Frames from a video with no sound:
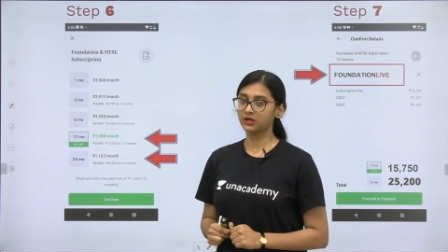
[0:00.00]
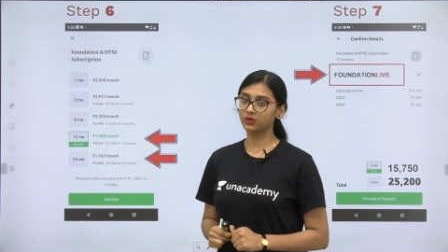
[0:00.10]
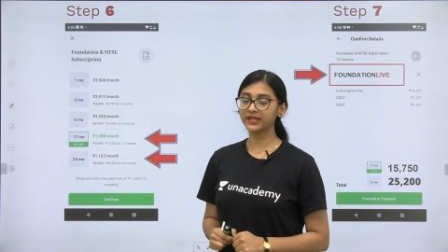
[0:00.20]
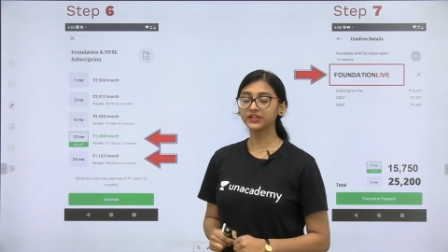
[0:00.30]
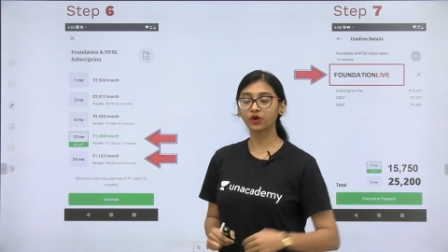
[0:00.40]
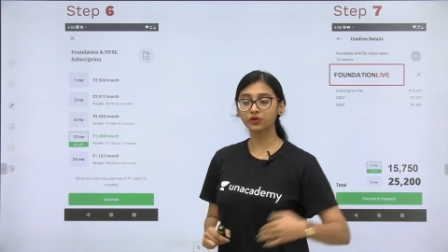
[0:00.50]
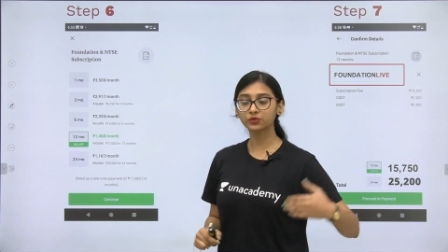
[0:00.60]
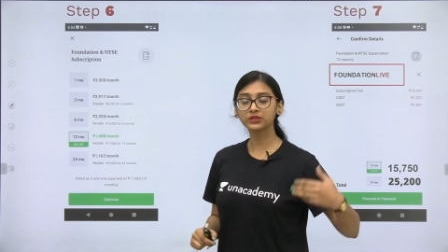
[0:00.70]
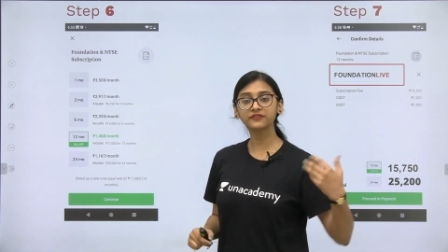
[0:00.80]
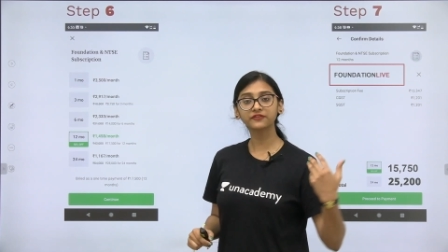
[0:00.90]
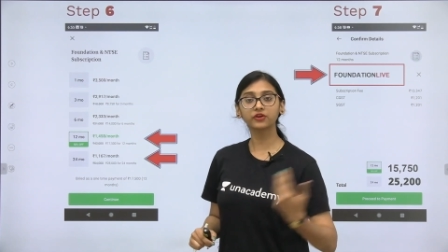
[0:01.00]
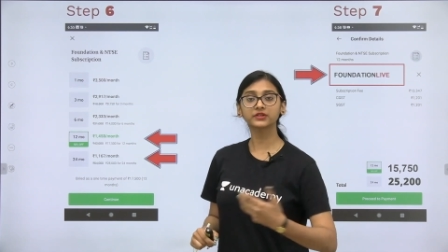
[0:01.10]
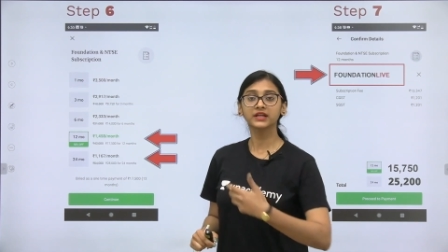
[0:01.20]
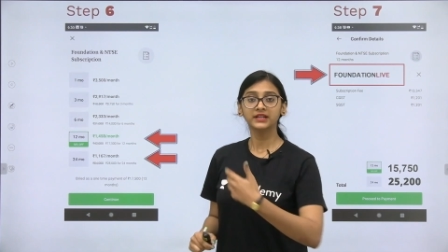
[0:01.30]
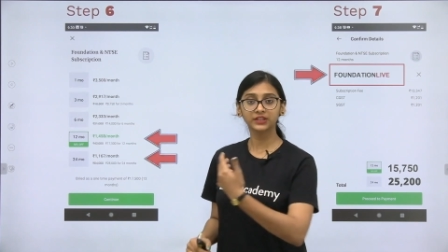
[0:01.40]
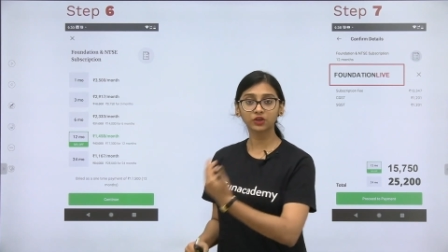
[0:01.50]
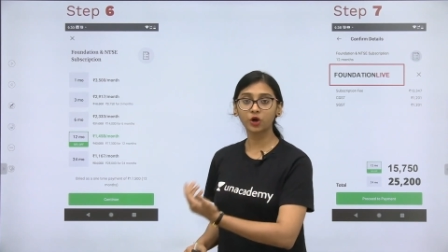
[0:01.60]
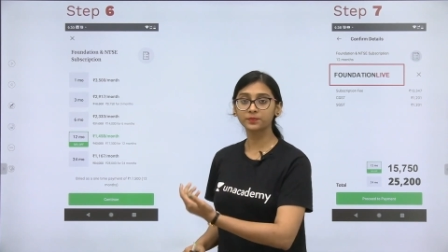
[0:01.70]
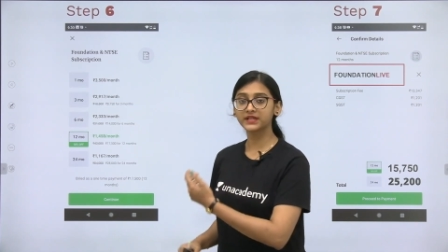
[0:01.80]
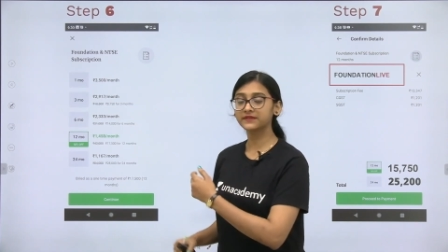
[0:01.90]
Okay, not only for the
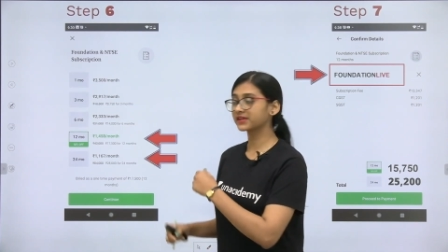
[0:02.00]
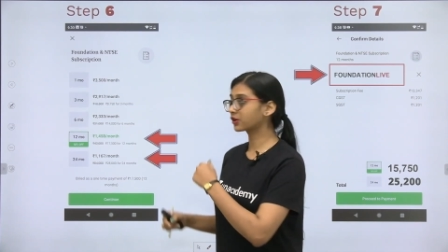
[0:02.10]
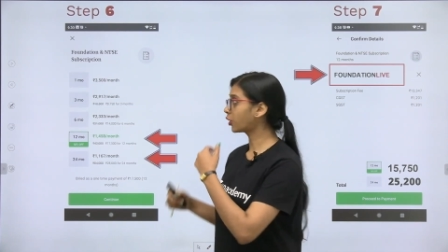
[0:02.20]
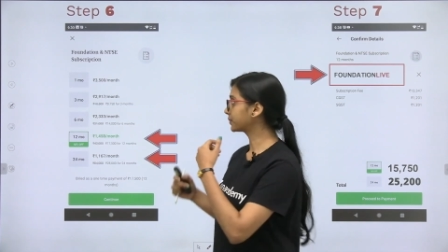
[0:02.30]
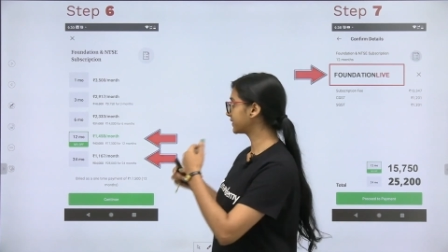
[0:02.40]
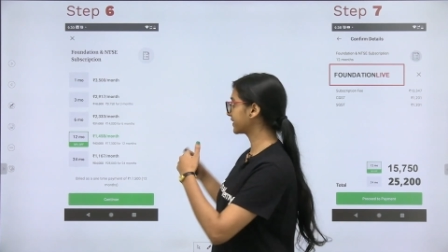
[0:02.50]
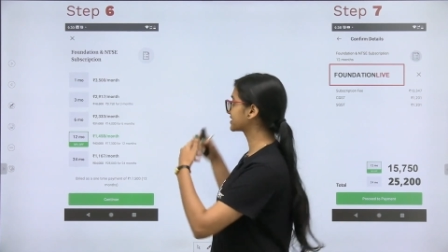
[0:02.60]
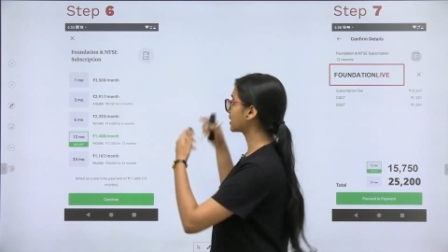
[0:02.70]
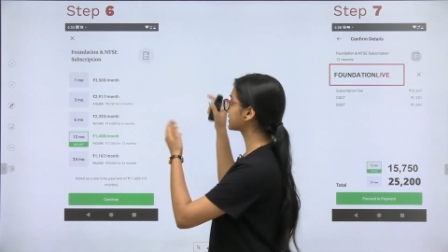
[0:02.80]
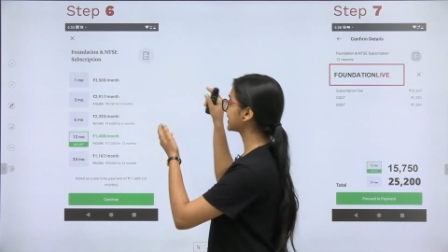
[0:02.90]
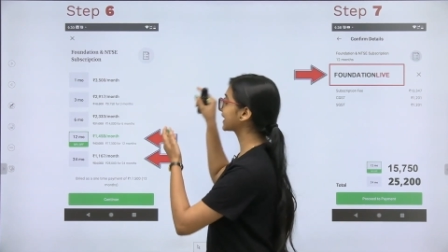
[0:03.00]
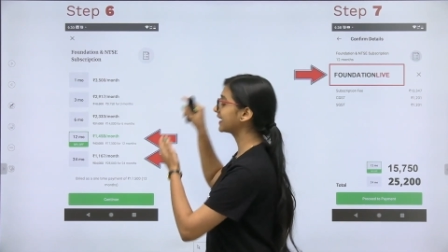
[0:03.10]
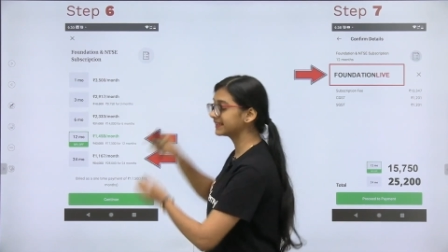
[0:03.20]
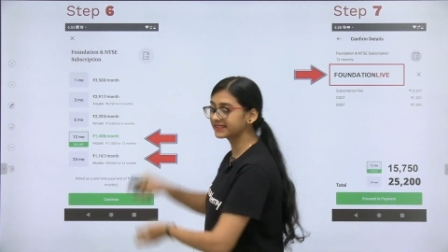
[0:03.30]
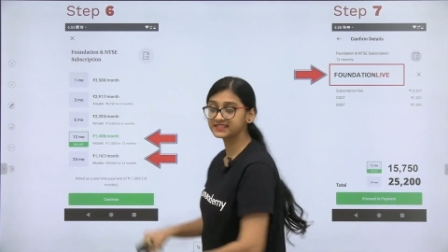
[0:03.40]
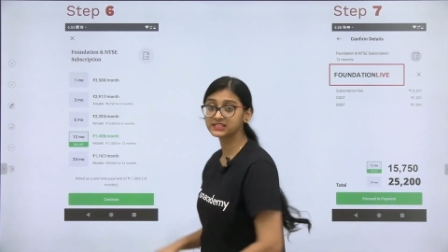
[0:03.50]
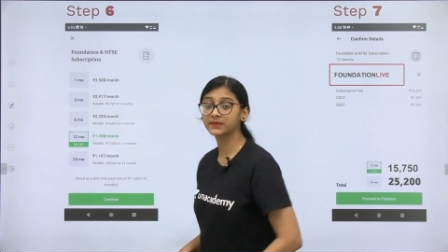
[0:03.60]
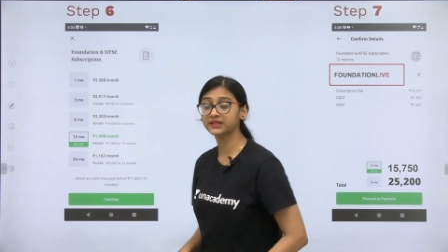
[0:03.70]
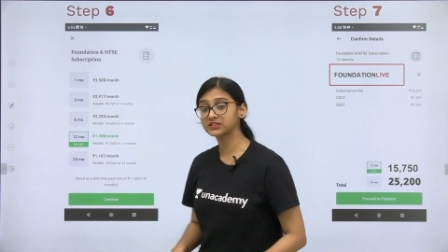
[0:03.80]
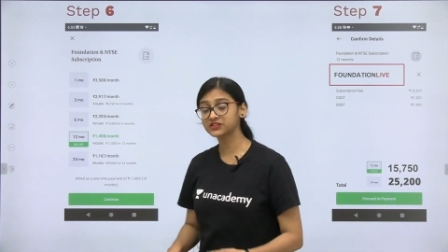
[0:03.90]
competitive exams like NTSC,
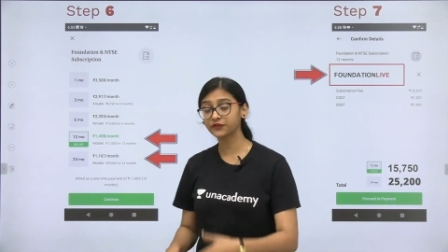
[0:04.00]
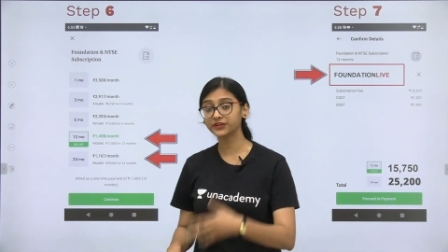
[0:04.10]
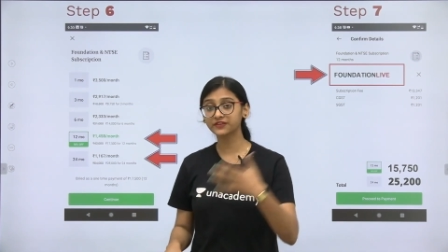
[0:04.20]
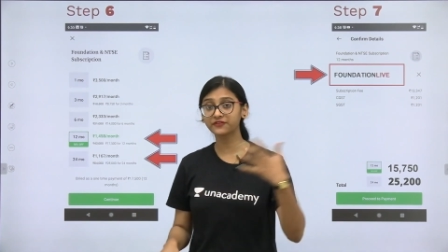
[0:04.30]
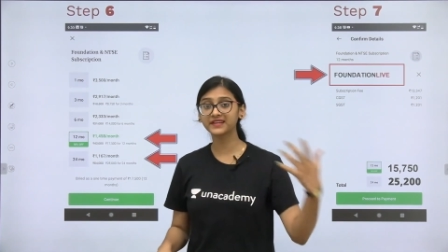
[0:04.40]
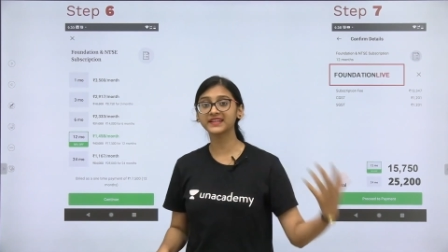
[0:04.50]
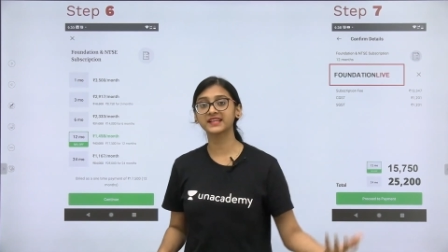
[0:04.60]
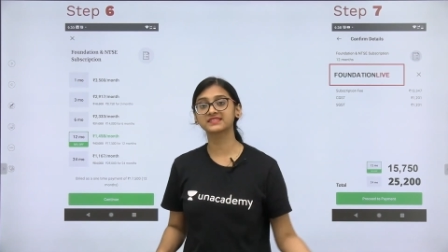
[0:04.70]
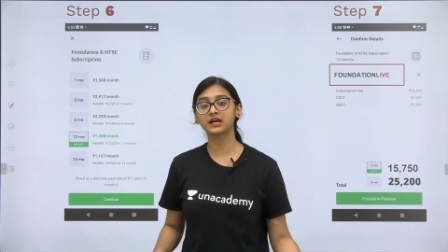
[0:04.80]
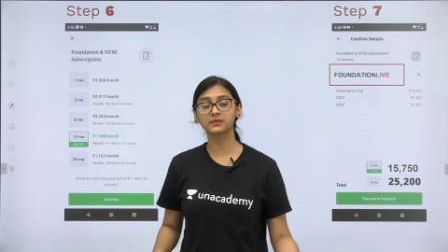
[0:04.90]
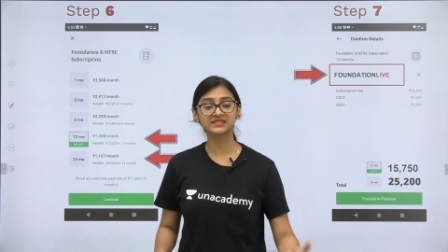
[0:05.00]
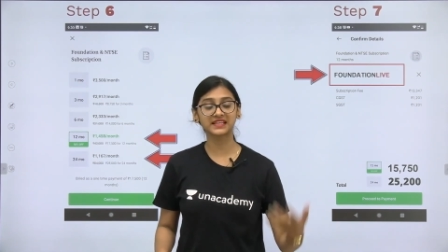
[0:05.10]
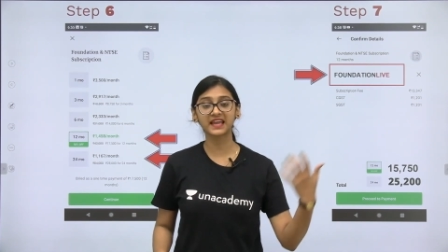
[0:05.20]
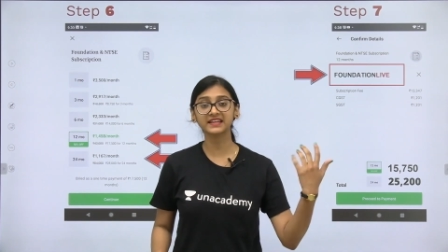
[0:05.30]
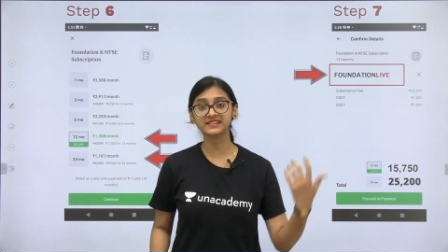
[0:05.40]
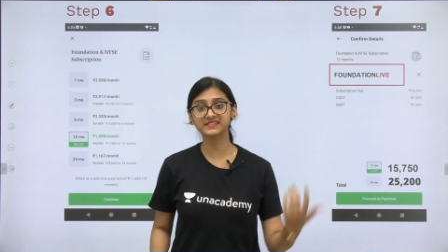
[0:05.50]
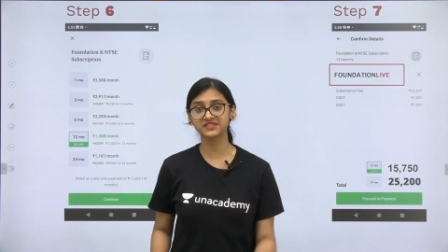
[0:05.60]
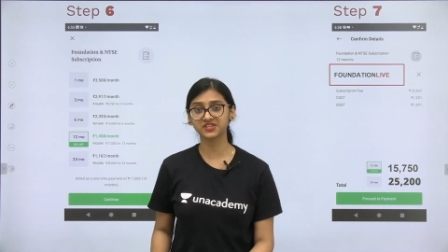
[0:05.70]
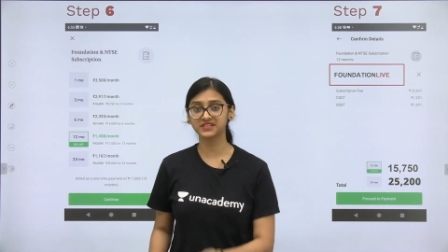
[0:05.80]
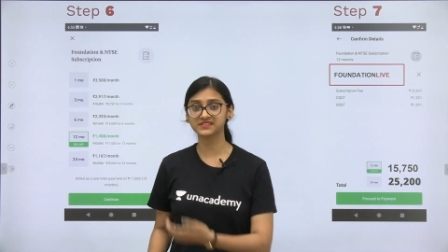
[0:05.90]
but also for different exams like
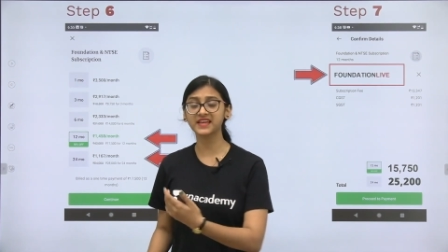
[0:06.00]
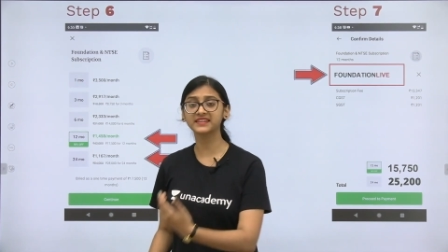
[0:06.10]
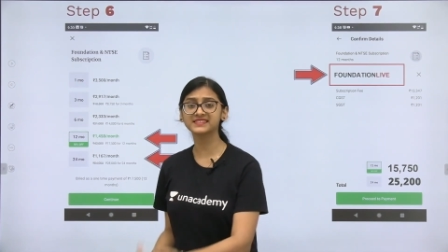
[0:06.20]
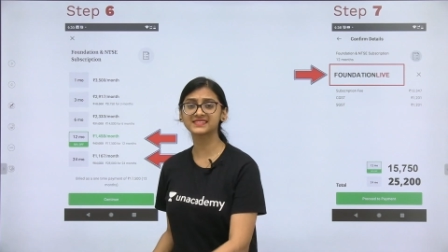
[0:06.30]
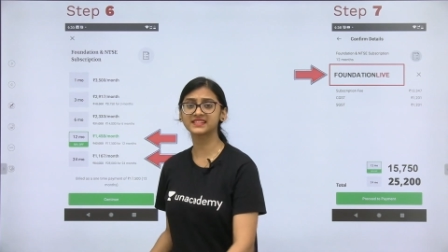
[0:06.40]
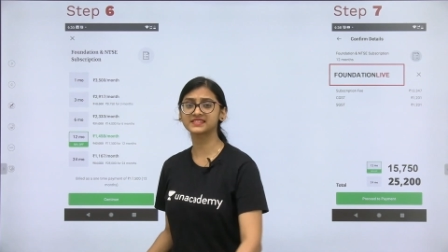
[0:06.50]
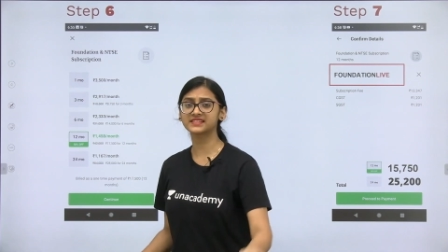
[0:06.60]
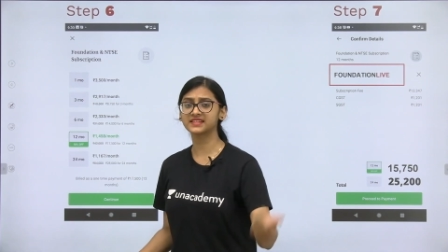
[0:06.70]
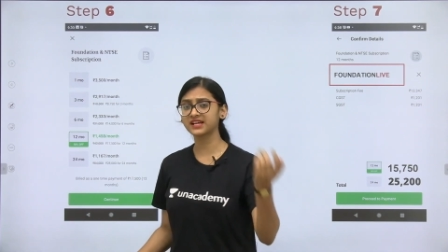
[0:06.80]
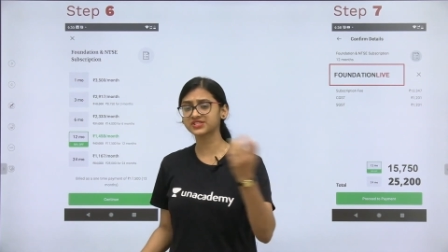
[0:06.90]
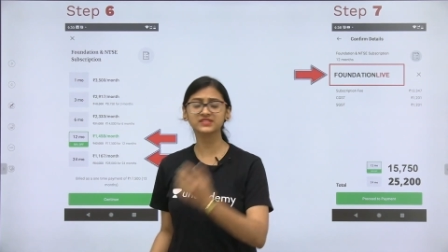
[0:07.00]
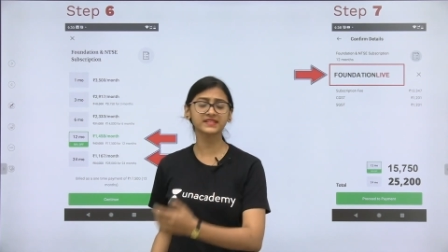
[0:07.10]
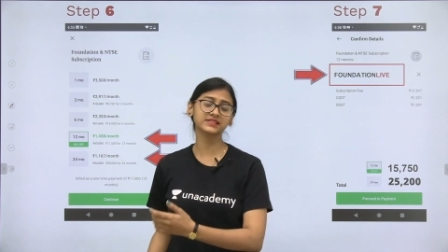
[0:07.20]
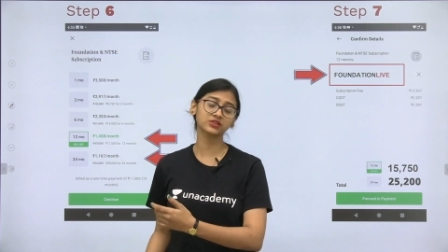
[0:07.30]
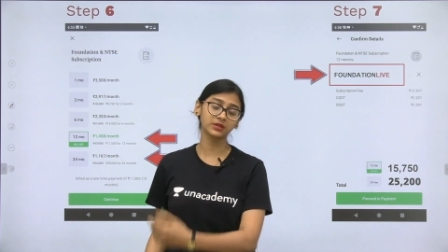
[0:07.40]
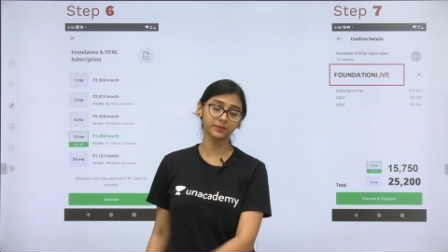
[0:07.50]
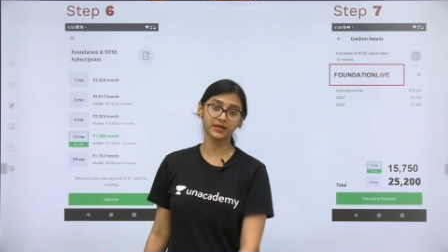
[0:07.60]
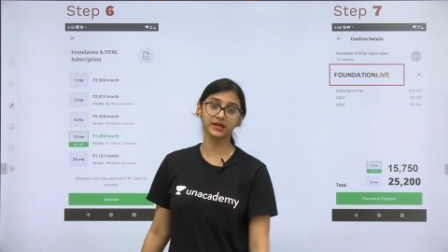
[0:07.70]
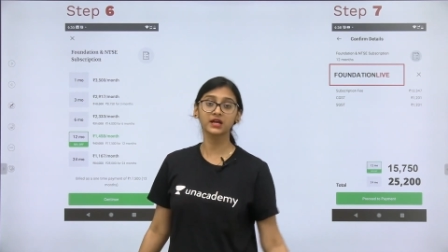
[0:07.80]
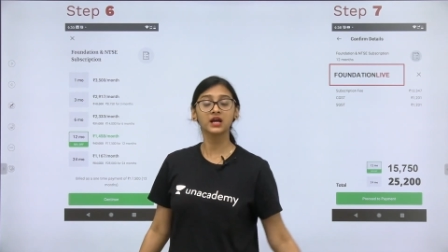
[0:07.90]
NSCJS, NSTSC, National Science
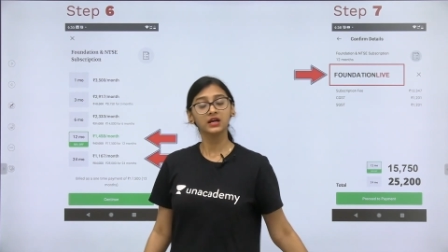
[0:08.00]
Olympiad.